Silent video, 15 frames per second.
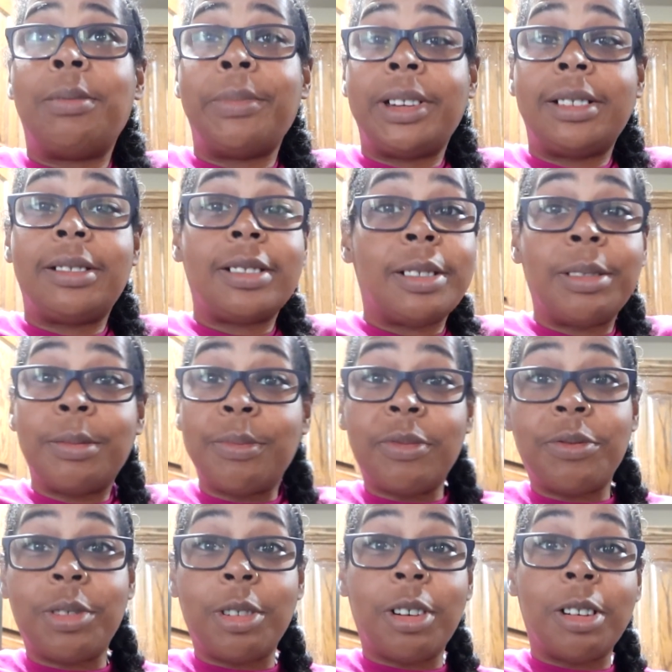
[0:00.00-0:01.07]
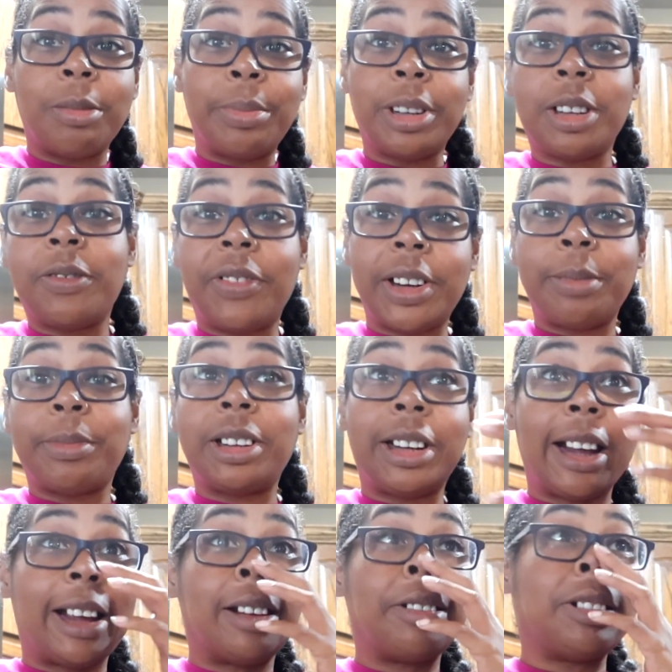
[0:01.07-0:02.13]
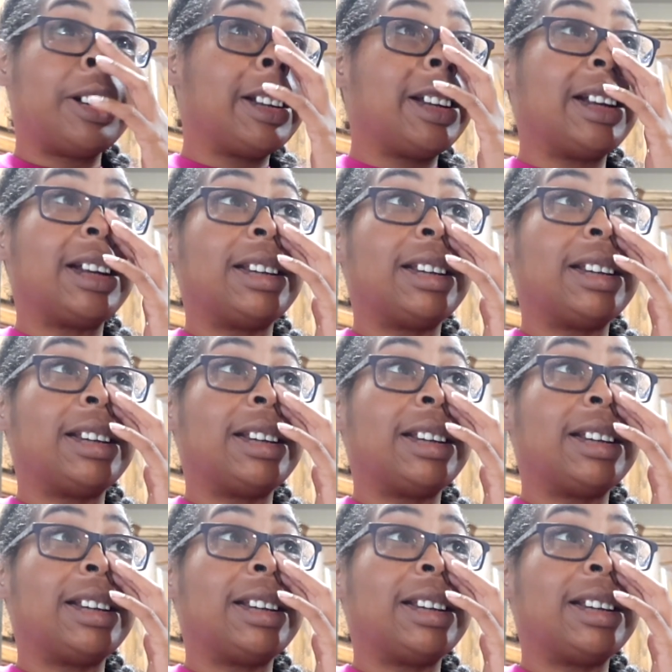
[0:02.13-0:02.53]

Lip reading: made some for our big family gathering,